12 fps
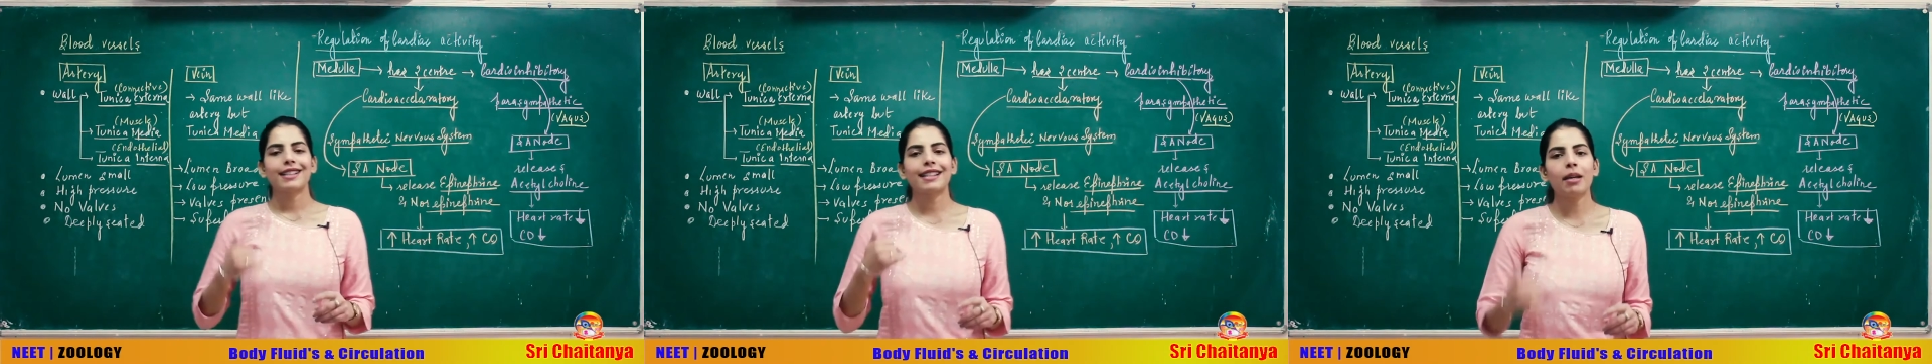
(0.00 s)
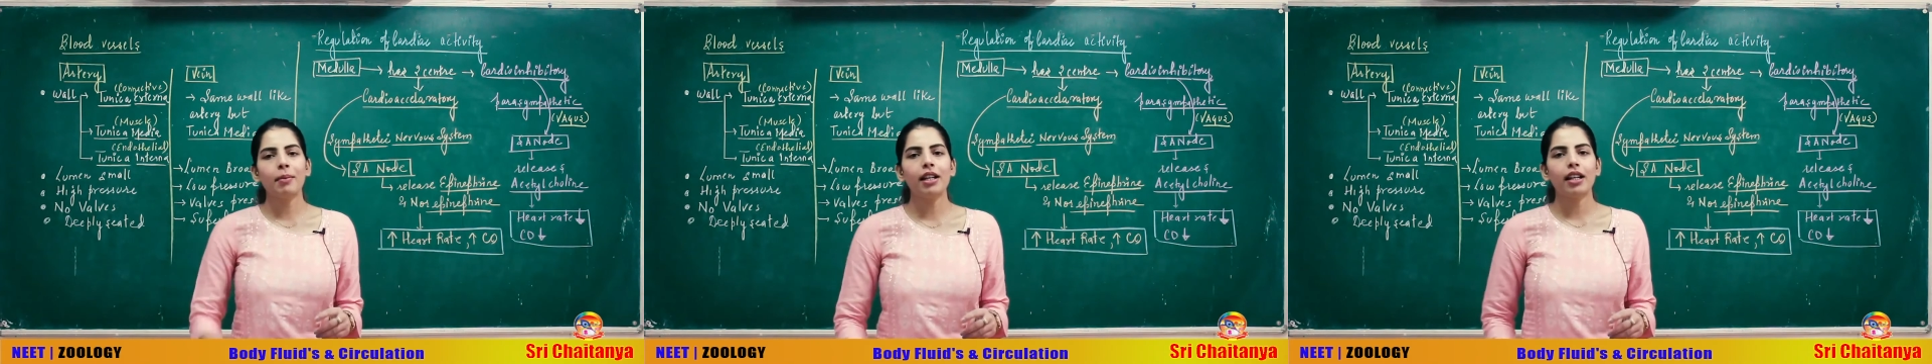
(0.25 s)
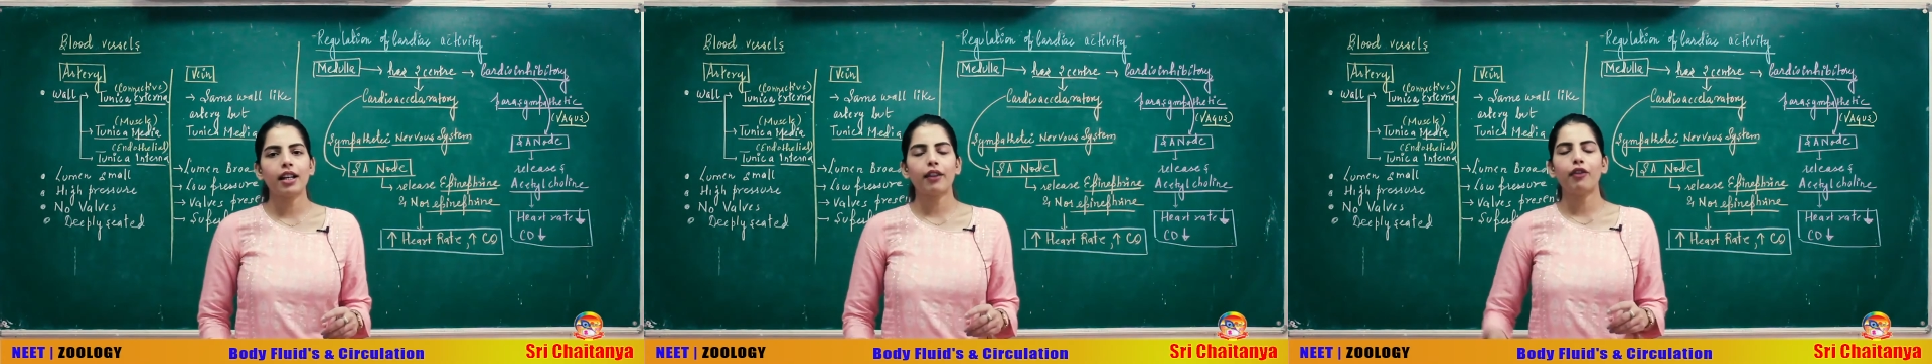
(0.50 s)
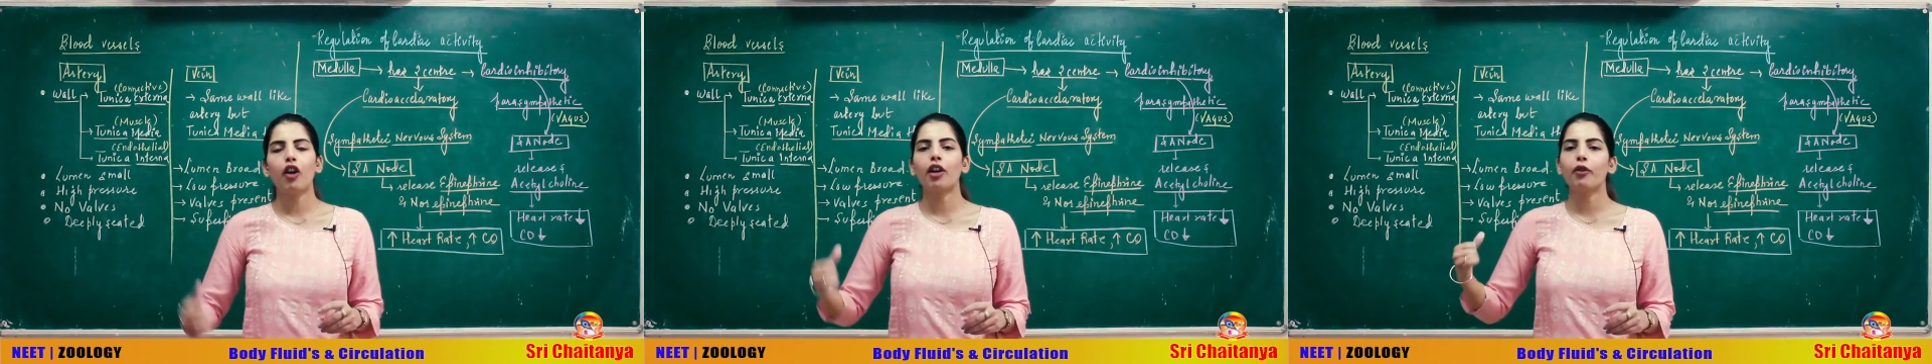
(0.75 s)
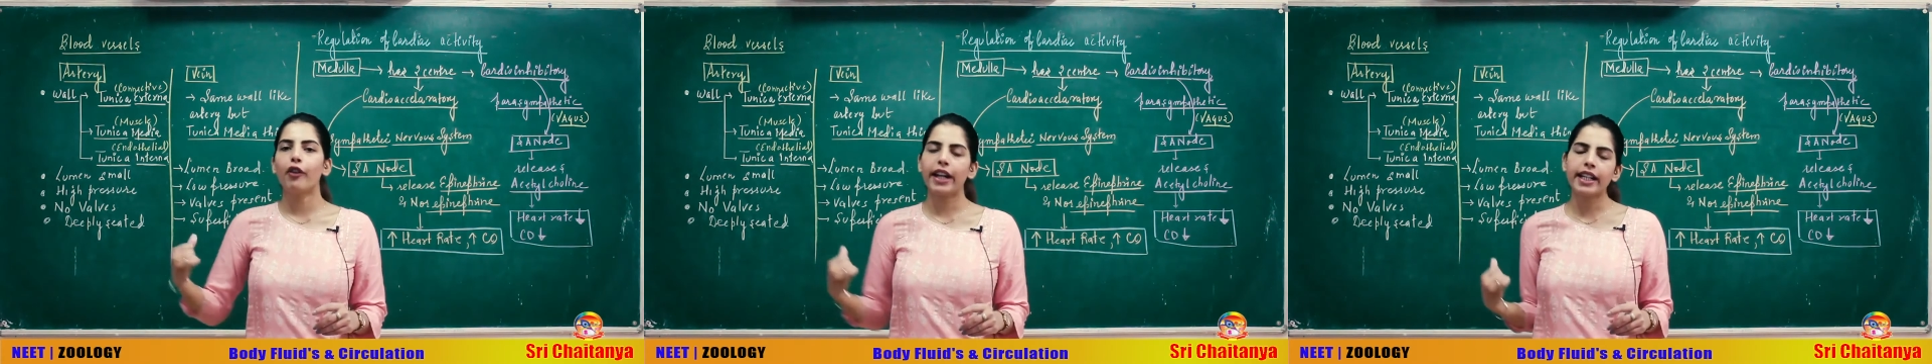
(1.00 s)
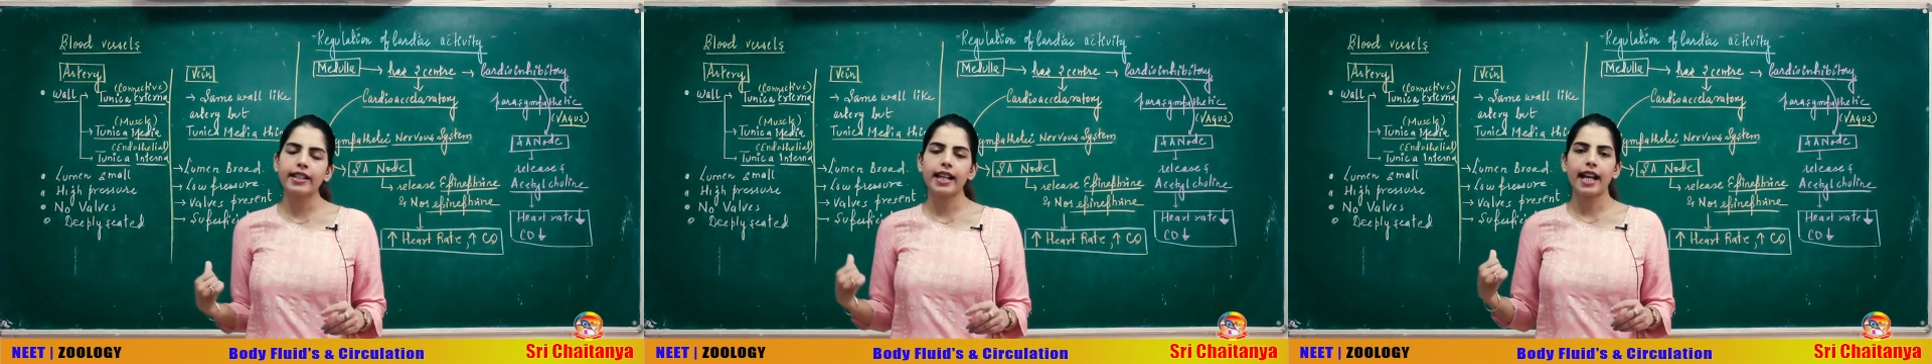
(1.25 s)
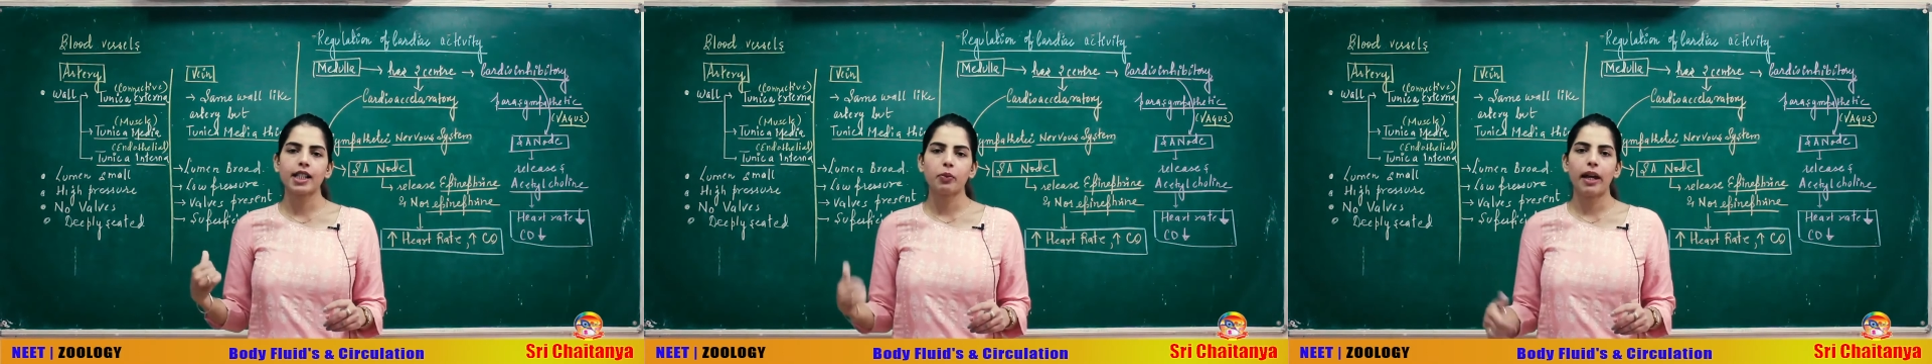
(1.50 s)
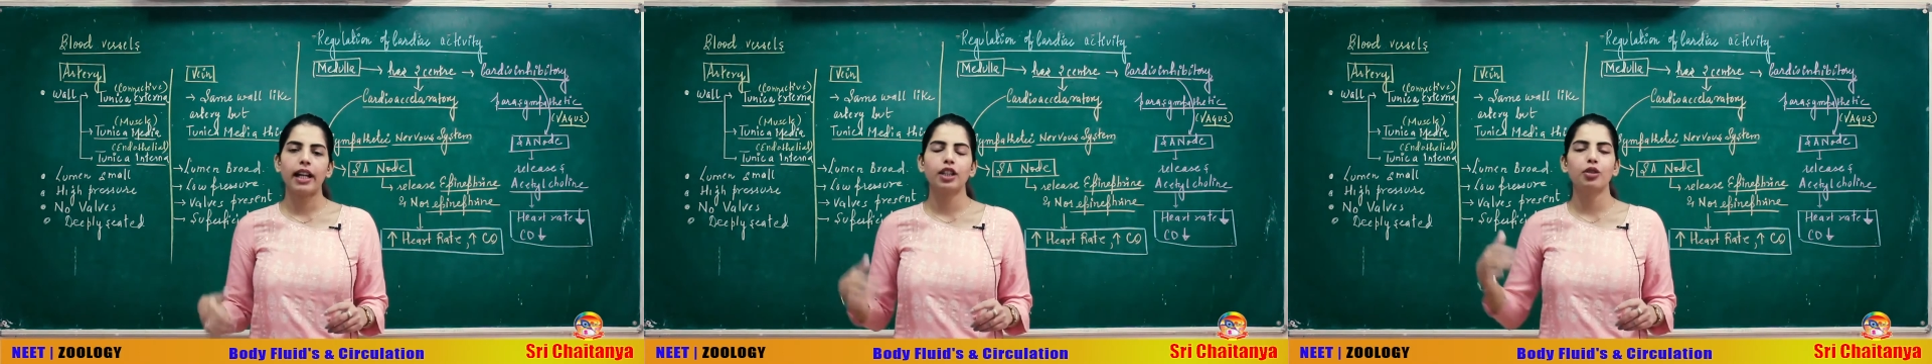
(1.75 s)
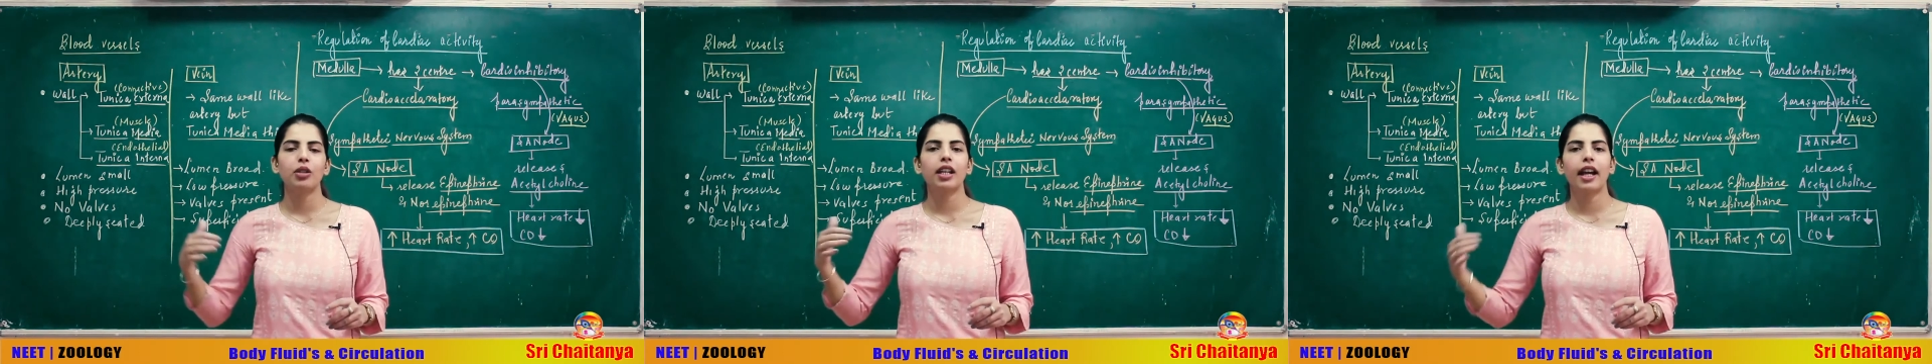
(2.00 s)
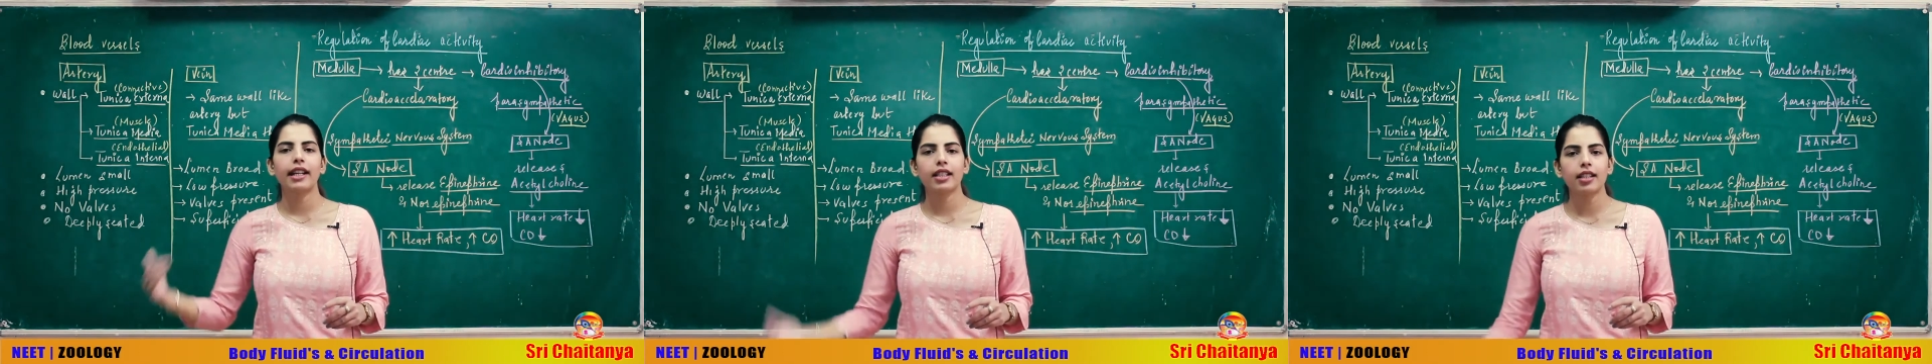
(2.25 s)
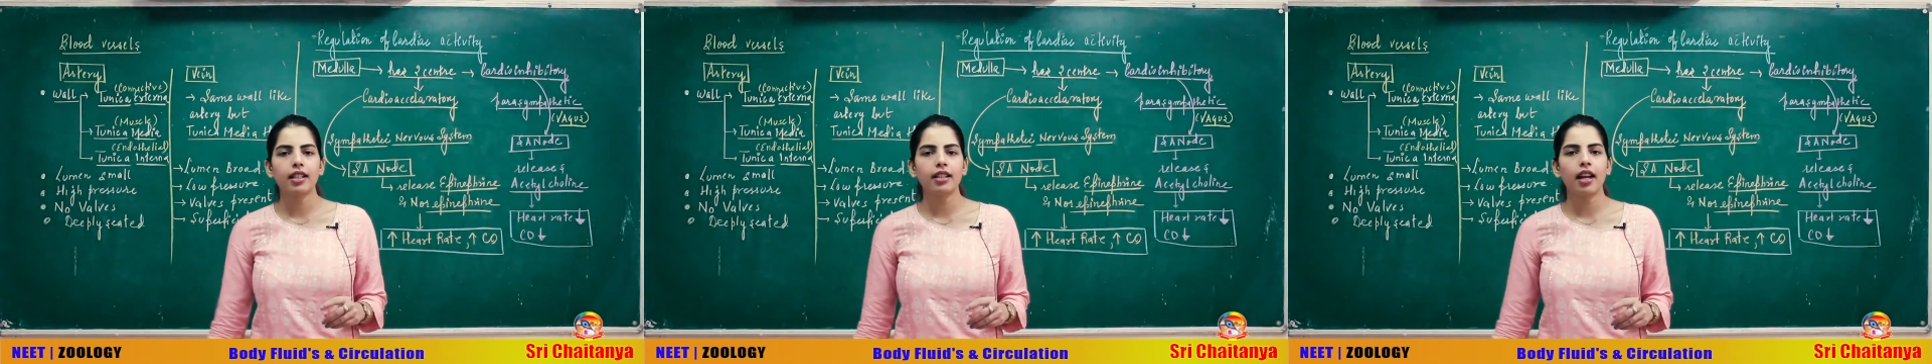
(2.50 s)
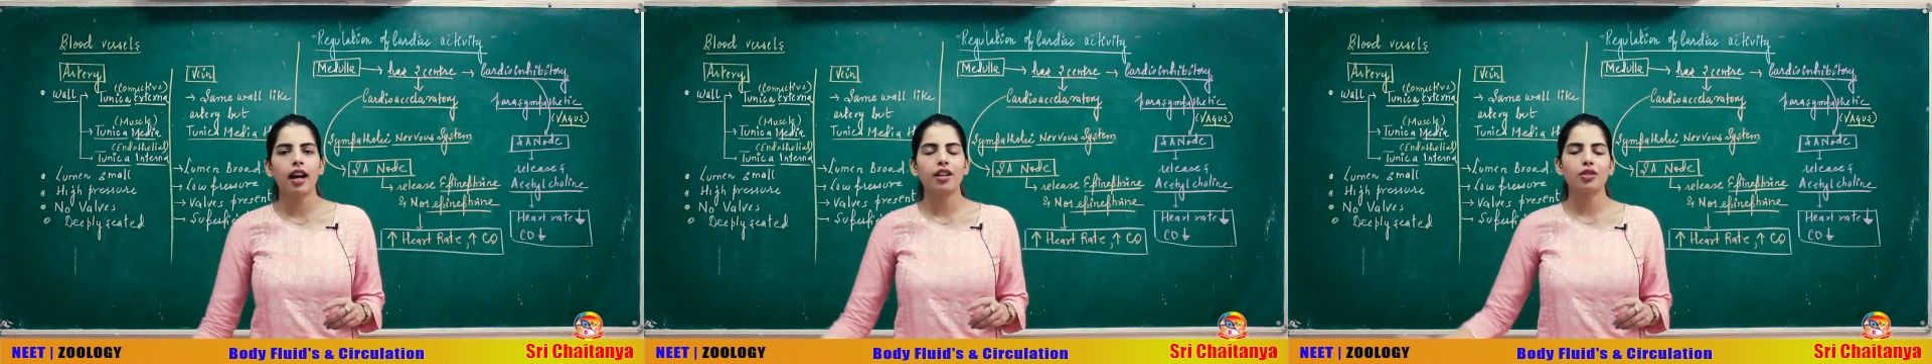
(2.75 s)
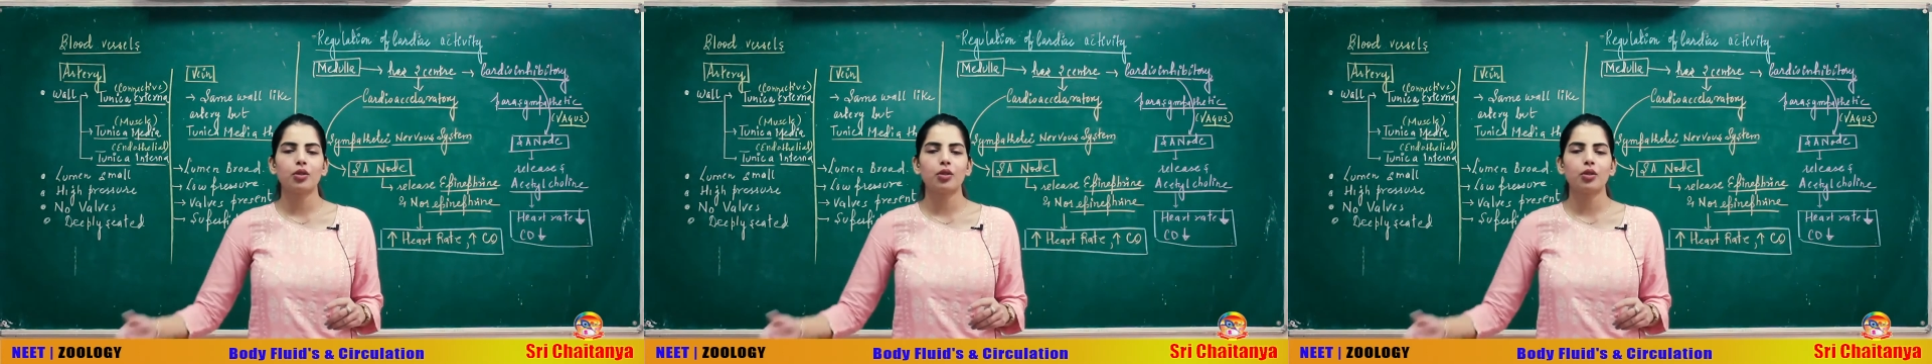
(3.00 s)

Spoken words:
similar for veins as well, tunica externa,